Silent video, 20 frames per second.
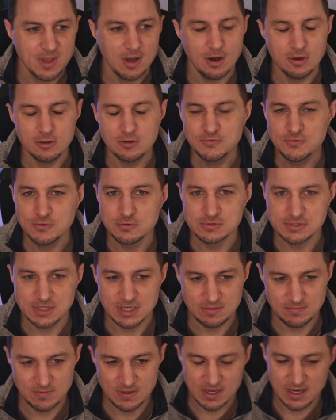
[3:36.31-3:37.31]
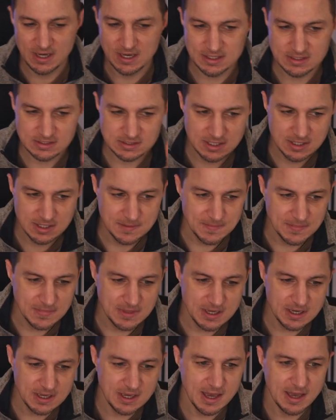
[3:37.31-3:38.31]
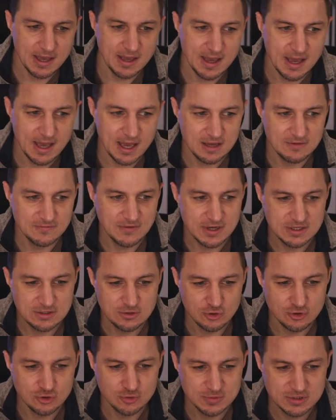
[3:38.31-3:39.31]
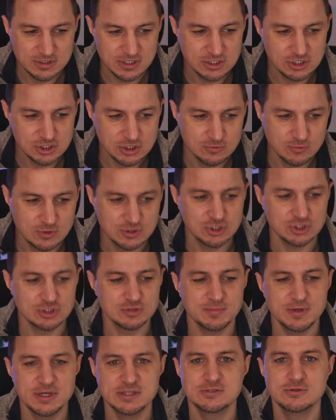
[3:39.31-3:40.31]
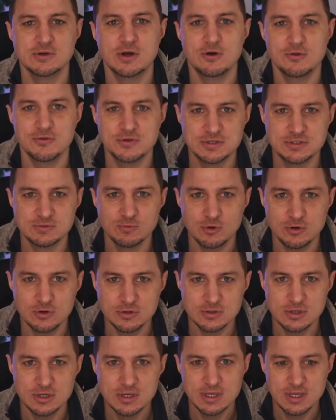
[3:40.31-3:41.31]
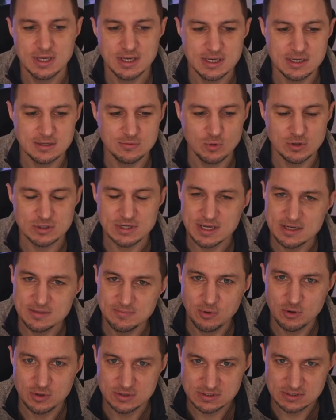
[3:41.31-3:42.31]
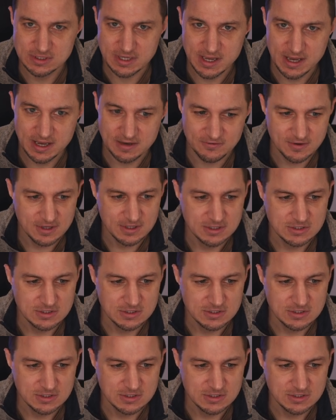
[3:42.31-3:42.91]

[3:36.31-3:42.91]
All of those APIs, they have a documentation which explains you how things work and what endpoints they have.